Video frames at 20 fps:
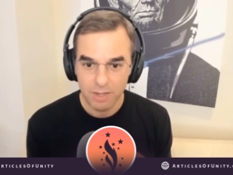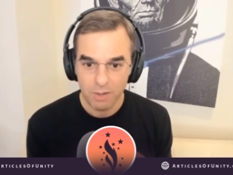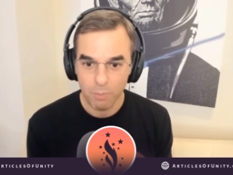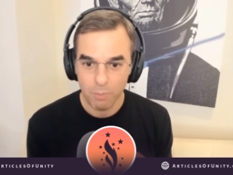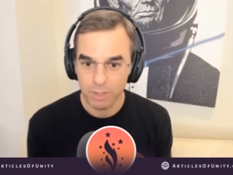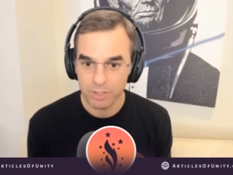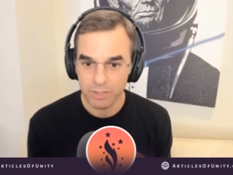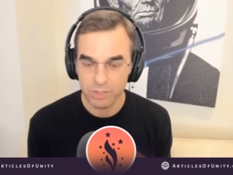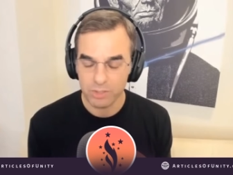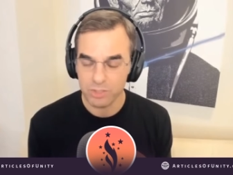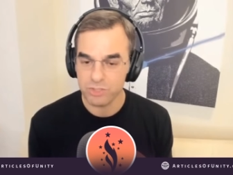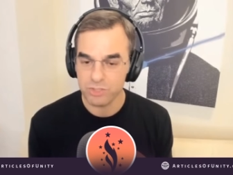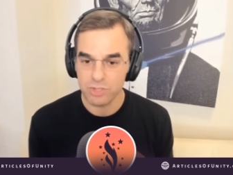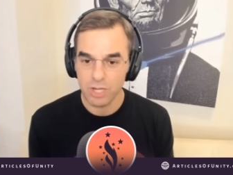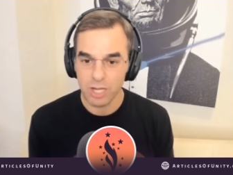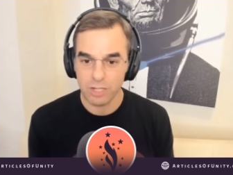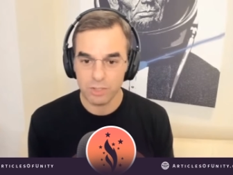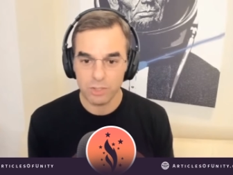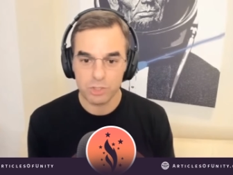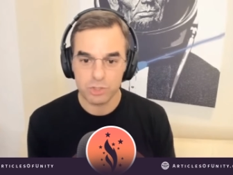whether it's
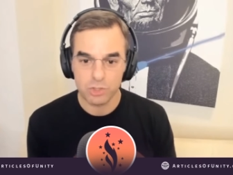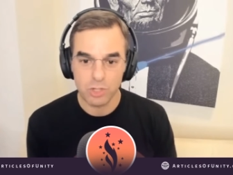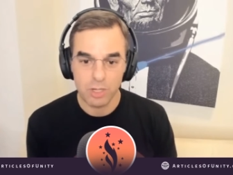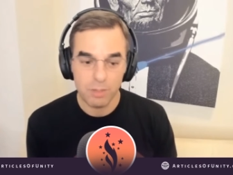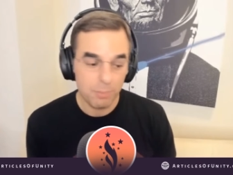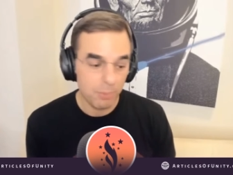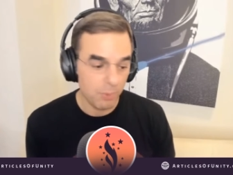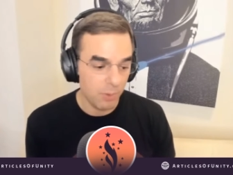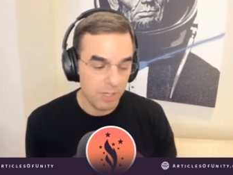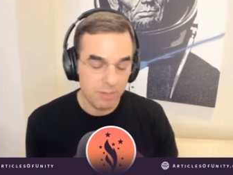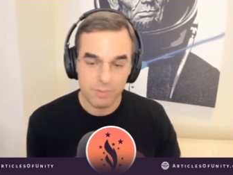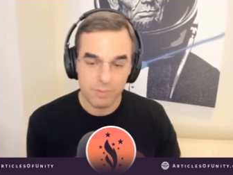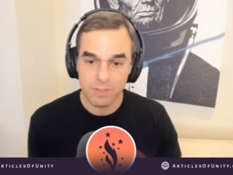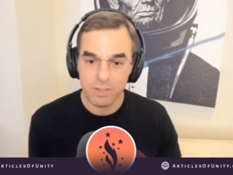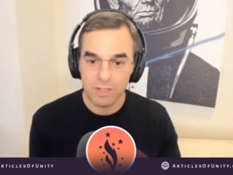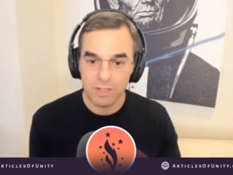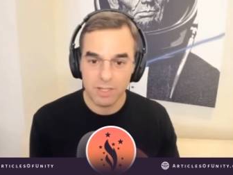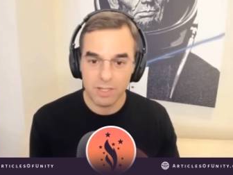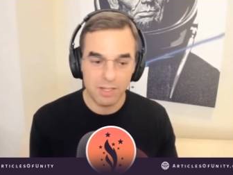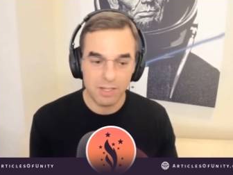Donald Trump or
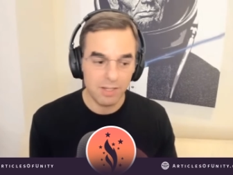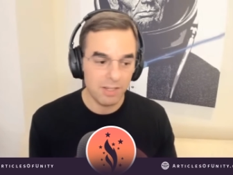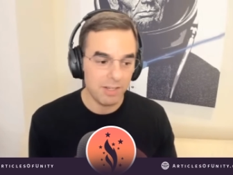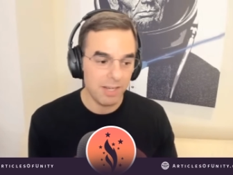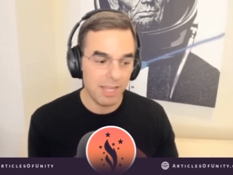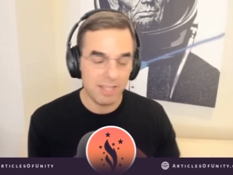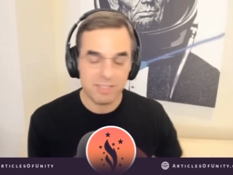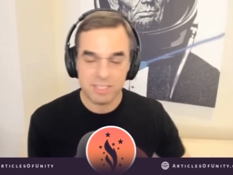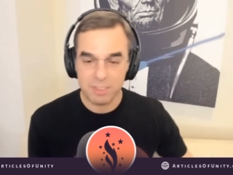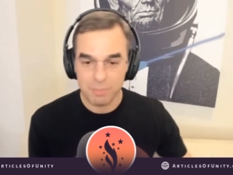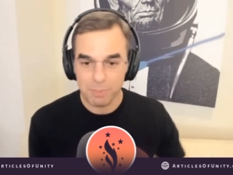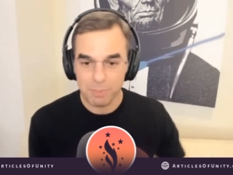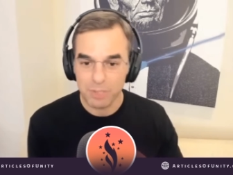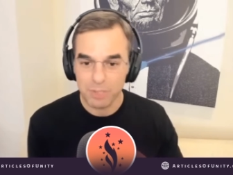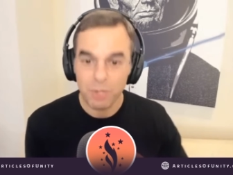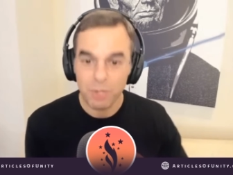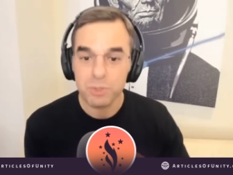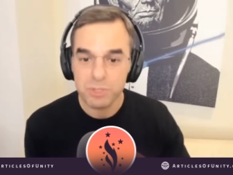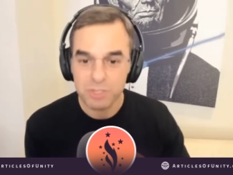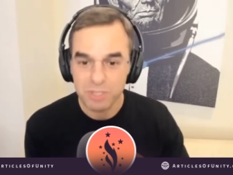even Nancy
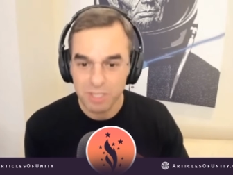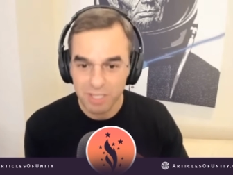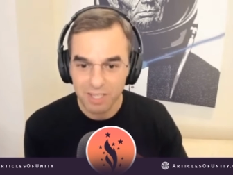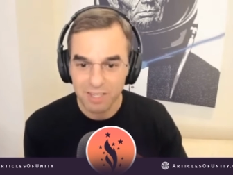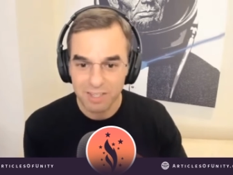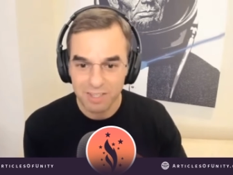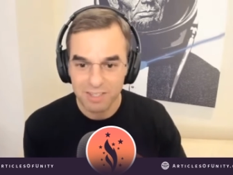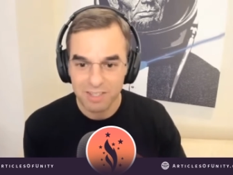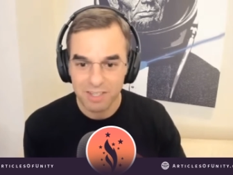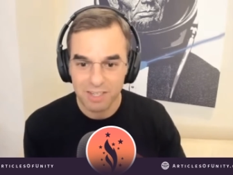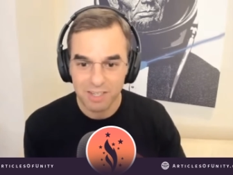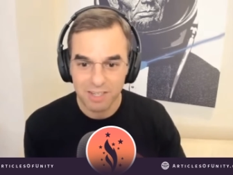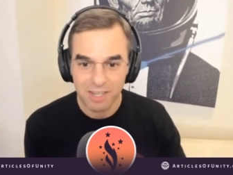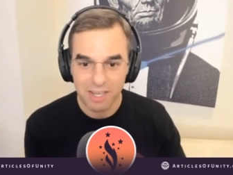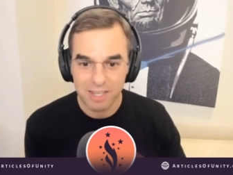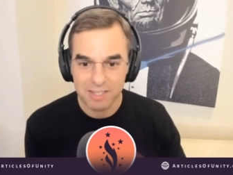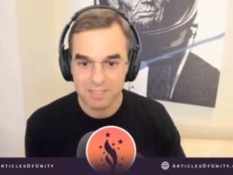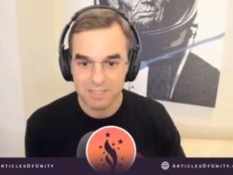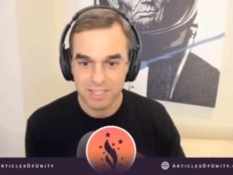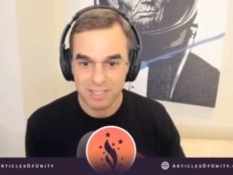Pelosi
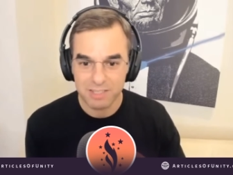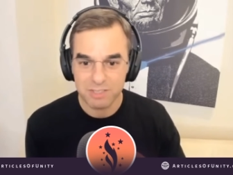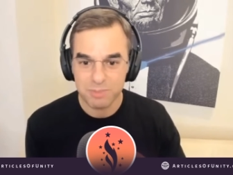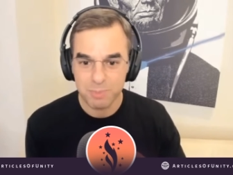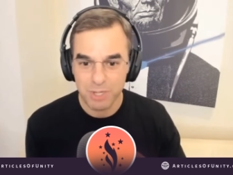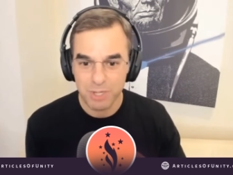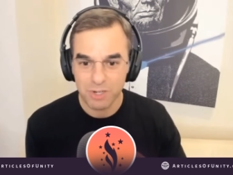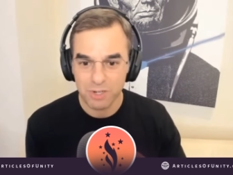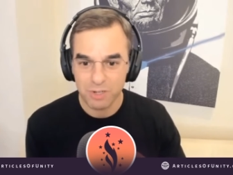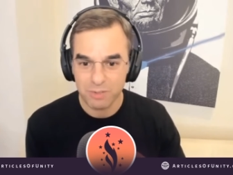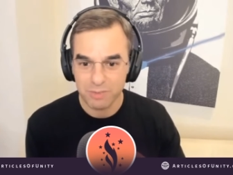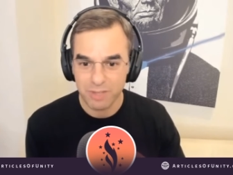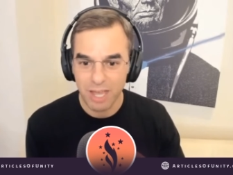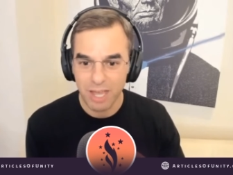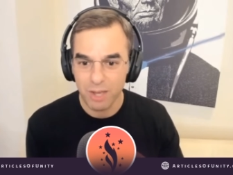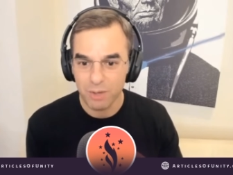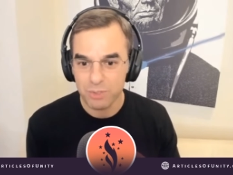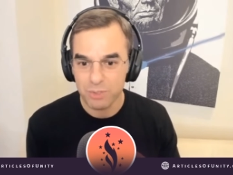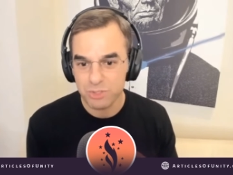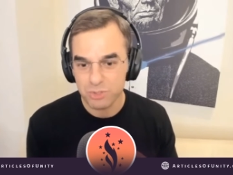as a Speaker of the
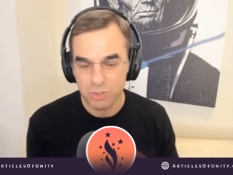House,